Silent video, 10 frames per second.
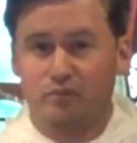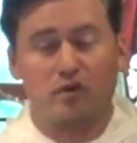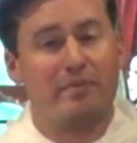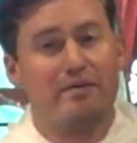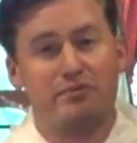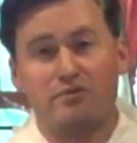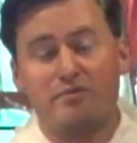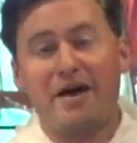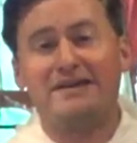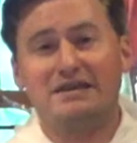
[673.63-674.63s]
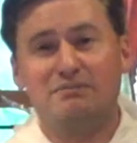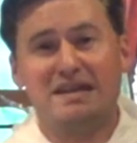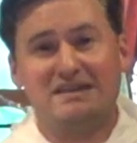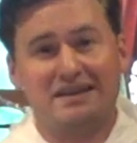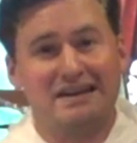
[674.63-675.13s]
remind, reminding
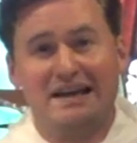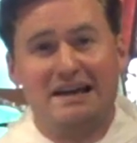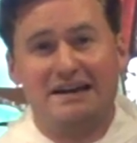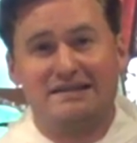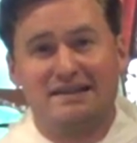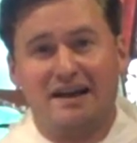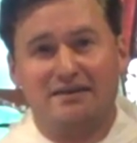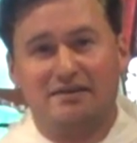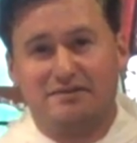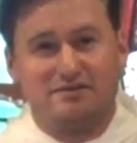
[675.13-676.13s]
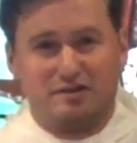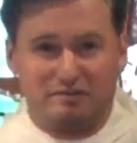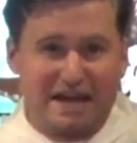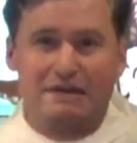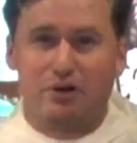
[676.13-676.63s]
me that it's not
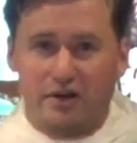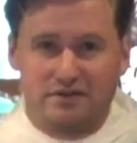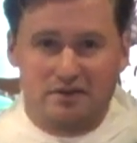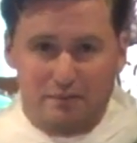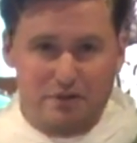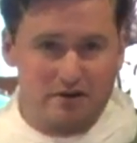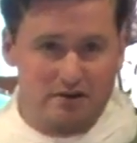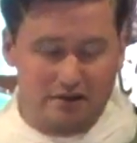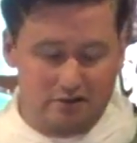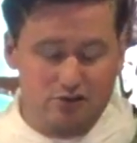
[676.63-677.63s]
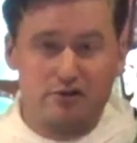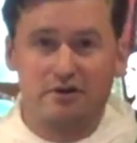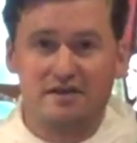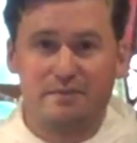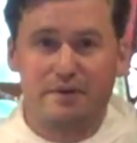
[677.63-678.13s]
just Dane Boston up here at the
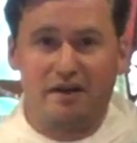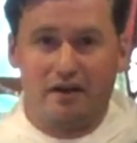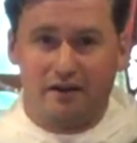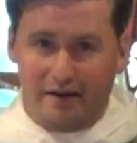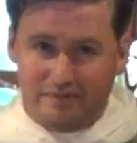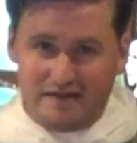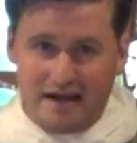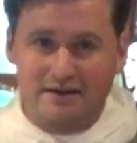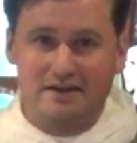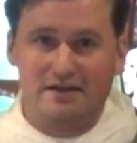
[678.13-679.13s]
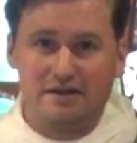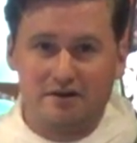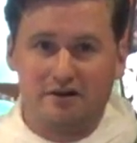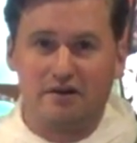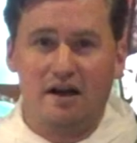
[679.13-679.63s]
Eucharist, but I'm standing
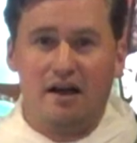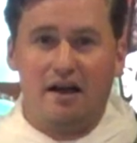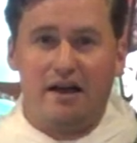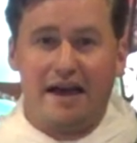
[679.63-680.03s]
here uh,